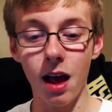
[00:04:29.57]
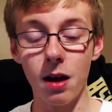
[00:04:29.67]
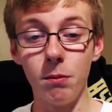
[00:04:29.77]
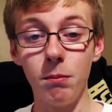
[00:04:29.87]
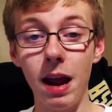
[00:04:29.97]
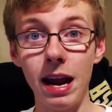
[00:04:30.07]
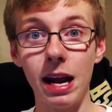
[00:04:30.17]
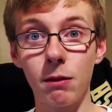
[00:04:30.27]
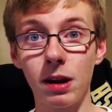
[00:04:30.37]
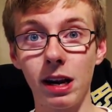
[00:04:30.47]
man, I
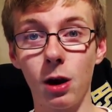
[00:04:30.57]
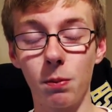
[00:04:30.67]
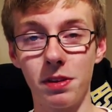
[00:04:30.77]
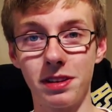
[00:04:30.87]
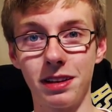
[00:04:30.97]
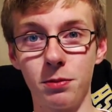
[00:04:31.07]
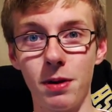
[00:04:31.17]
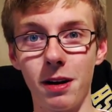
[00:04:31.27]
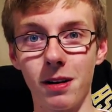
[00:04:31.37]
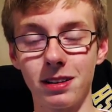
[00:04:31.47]
really hope this gets
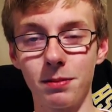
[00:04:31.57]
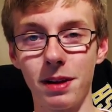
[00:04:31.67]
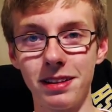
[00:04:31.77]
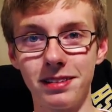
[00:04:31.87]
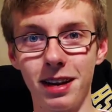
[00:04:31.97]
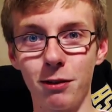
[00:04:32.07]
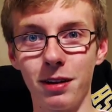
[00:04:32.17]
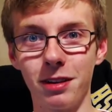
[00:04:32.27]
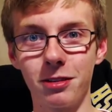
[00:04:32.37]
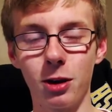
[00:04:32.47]
better because I'm getting sick of
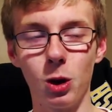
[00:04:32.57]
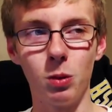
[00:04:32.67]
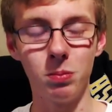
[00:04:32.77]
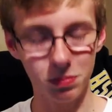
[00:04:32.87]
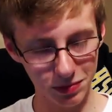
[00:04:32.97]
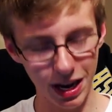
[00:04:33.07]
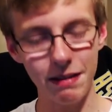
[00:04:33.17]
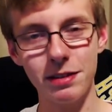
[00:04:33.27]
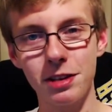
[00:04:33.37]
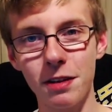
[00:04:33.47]
it. So, have
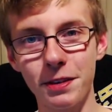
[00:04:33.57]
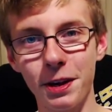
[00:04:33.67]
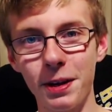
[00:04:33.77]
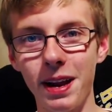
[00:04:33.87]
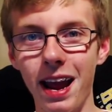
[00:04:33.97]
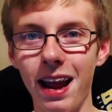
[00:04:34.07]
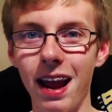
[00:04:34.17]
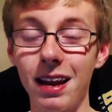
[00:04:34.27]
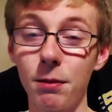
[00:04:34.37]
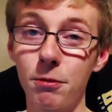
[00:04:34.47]
yourselves a good day,
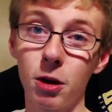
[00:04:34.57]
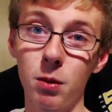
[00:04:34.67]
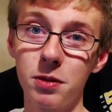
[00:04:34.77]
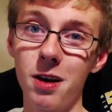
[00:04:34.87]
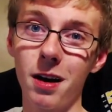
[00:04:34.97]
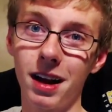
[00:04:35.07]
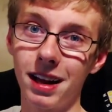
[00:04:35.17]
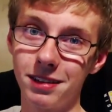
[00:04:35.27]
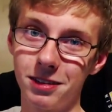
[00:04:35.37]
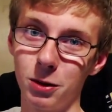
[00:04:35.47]
and I'm sure we'll talk
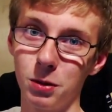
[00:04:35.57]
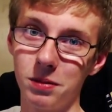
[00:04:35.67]
again soon.